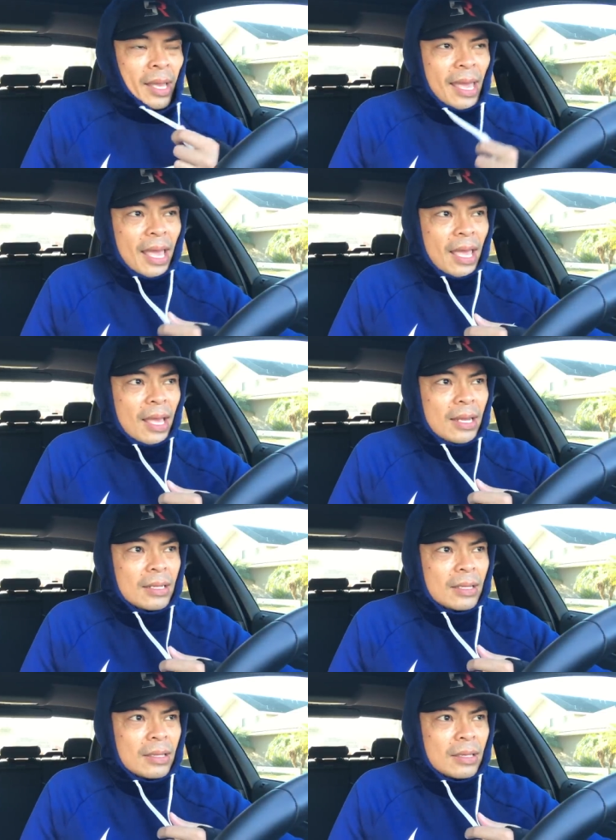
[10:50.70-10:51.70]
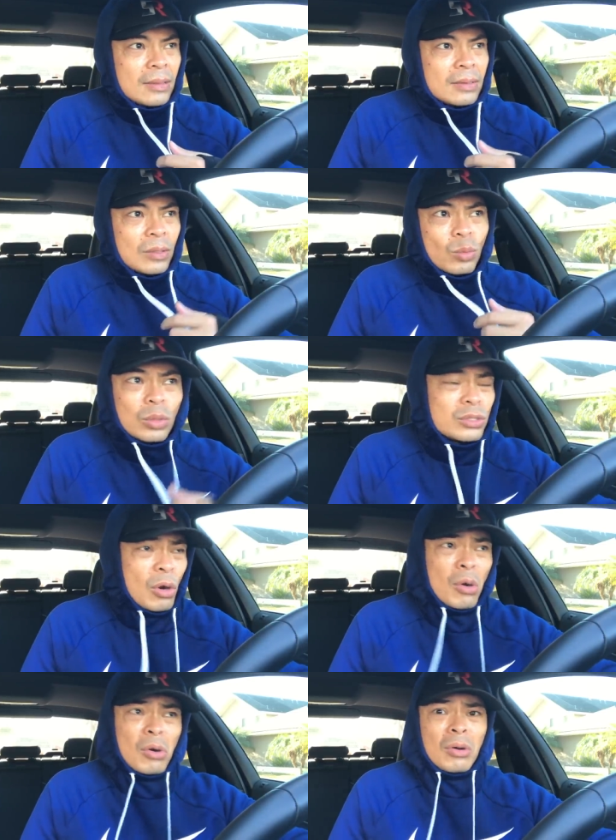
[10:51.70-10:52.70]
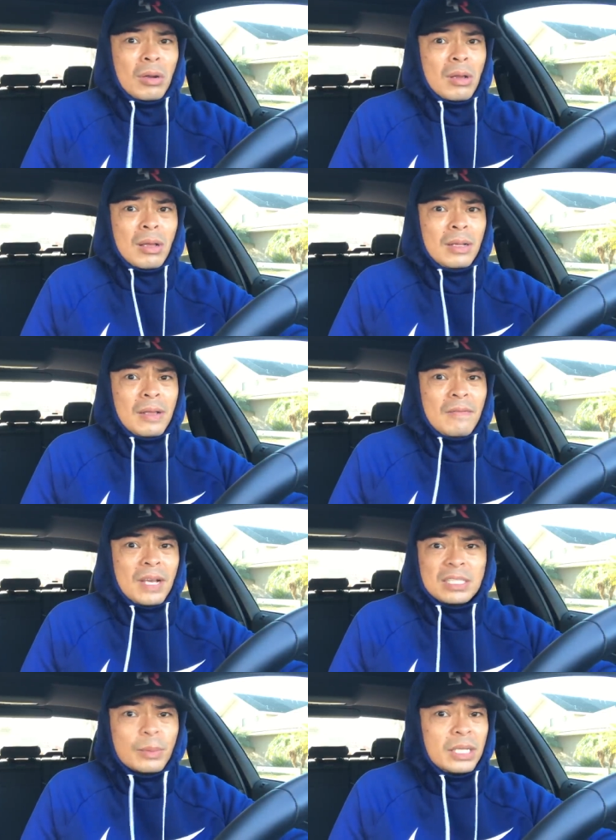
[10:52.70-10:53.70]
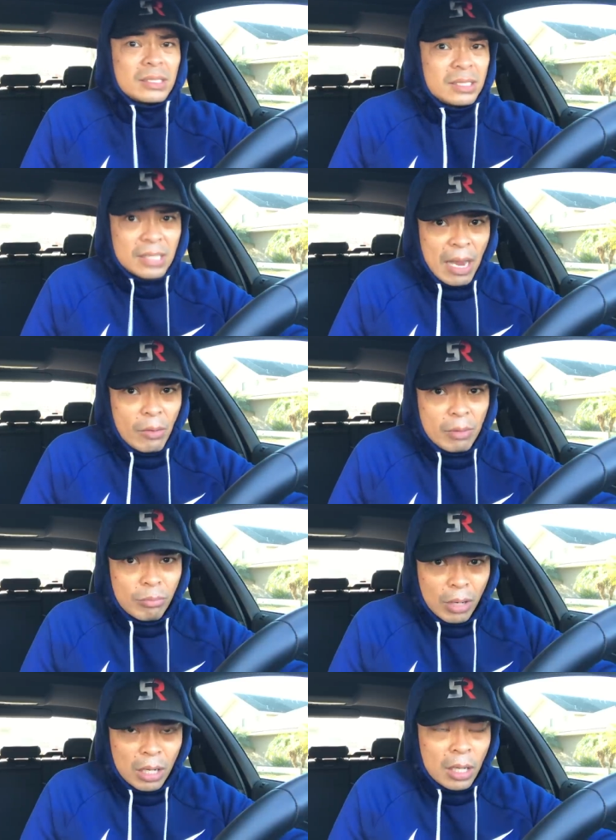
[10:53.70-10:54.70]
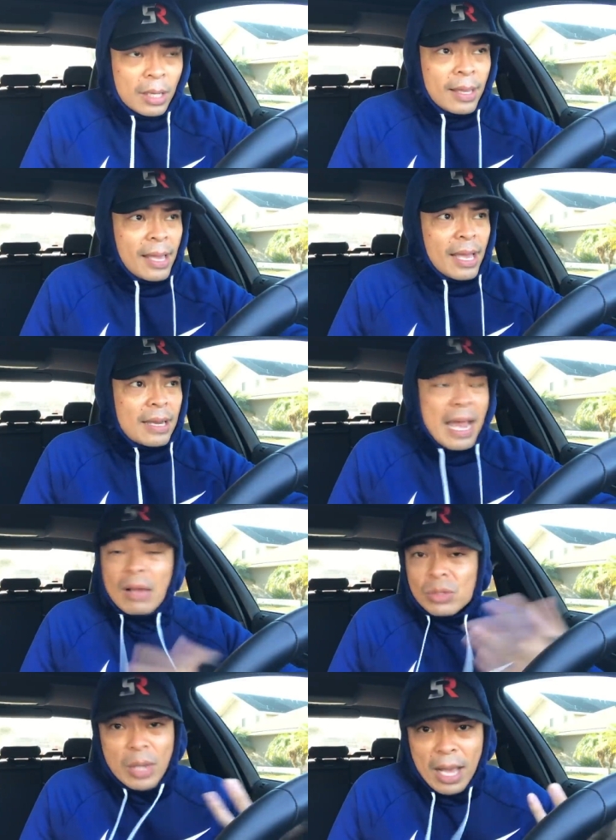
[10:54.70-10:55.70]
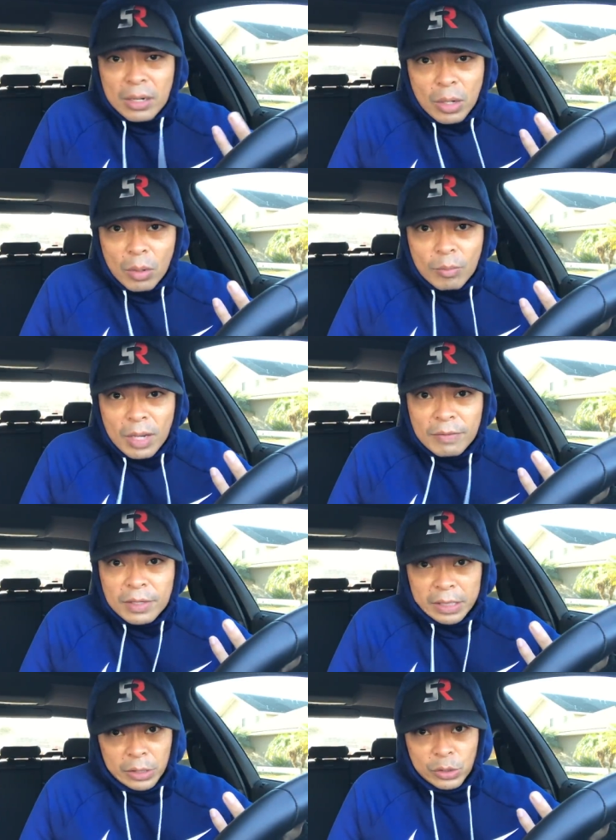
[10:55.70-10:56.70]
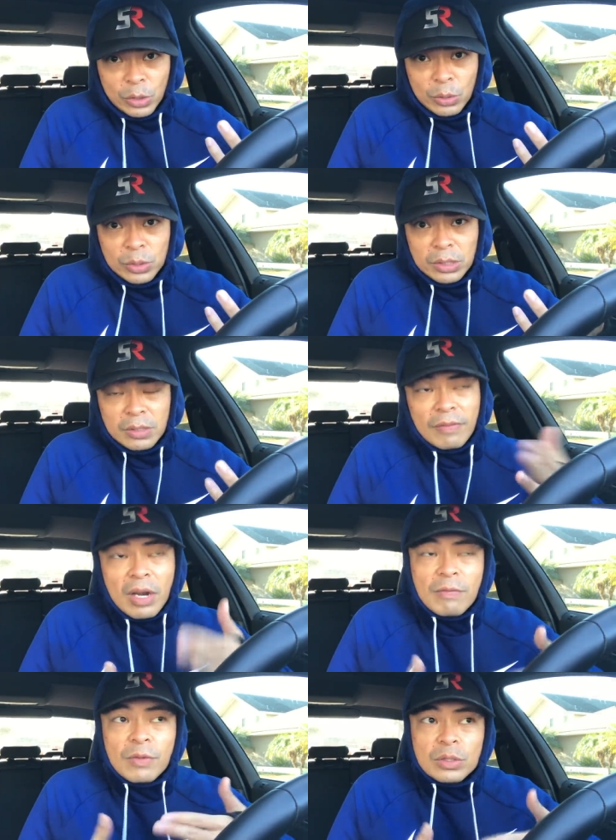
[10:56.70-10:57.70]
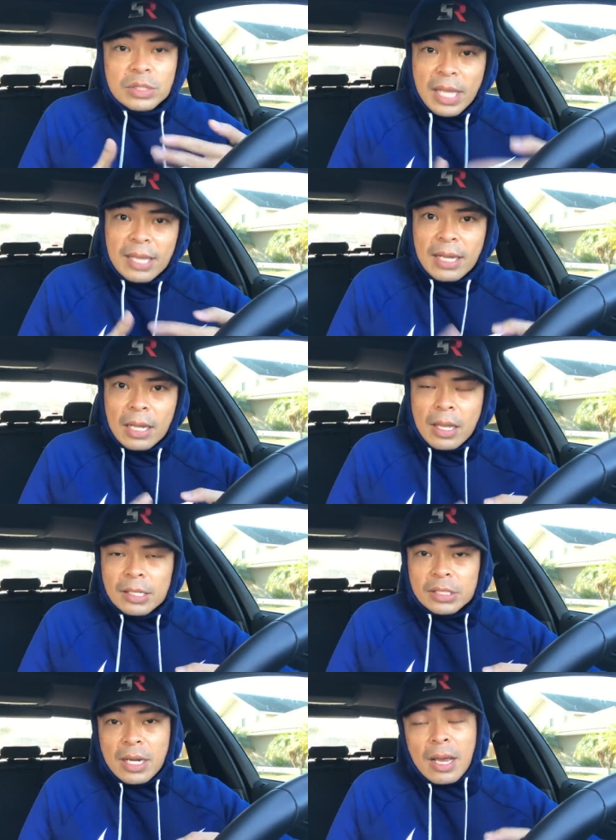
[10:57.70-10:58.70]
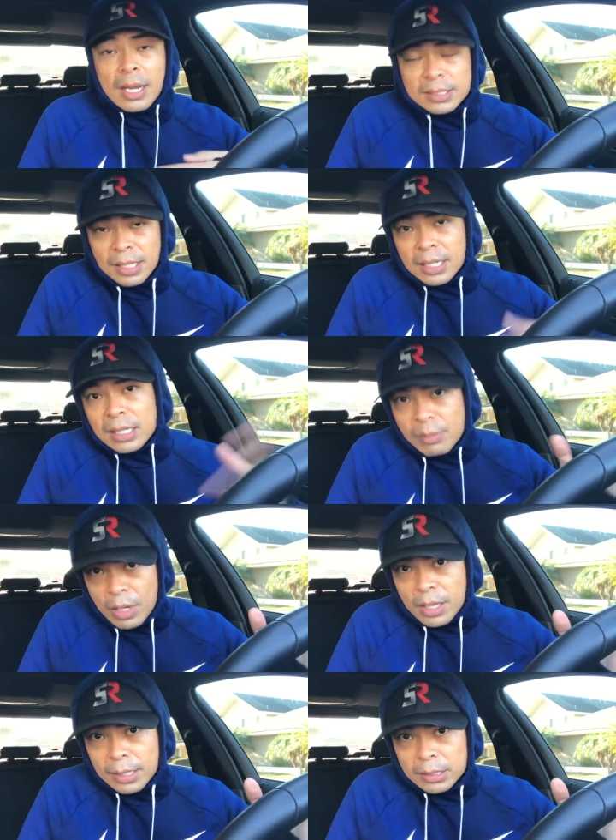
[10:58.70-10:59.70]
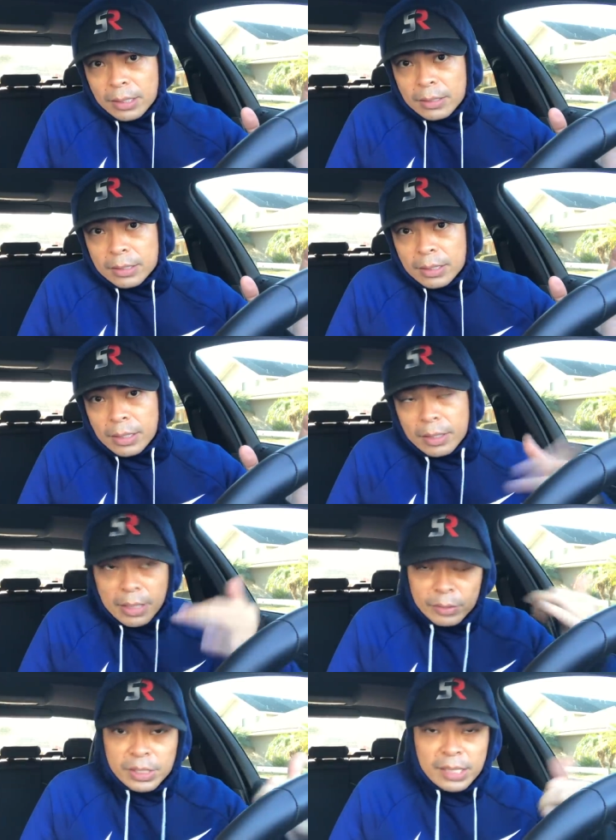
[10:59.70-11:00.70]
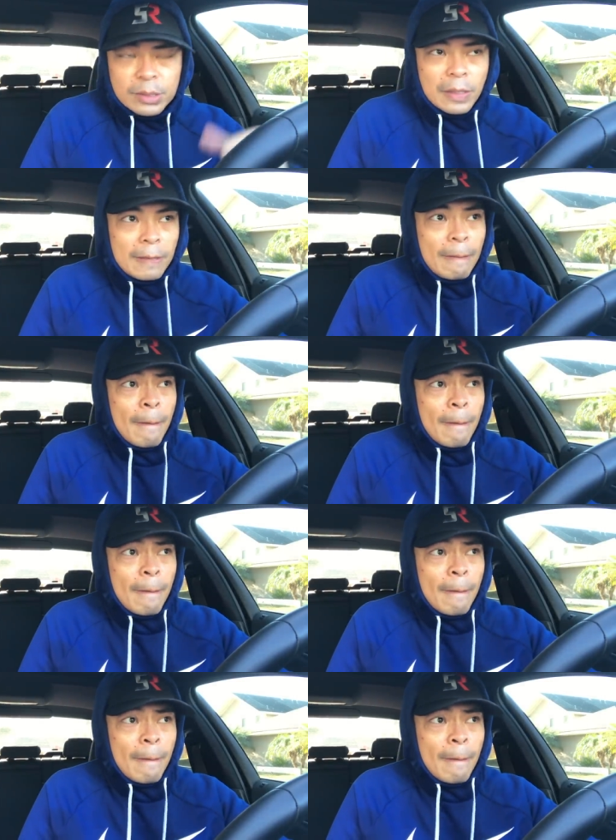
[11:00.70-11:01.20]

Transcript: And the, the return on investment is scary, bruh. And now you got no motherfucking excuses. The very first day that I launched it out, I sent an email out to, to let, and that was yesterday.